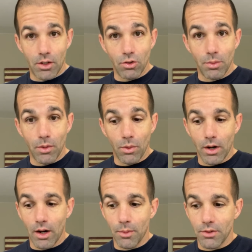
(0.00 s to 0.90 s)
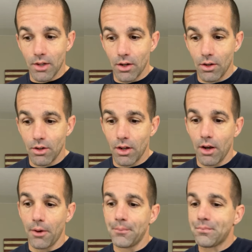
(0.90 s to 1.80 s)
and you will be 100% good to
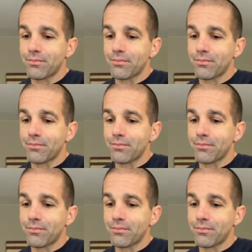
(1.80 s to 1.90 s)
go.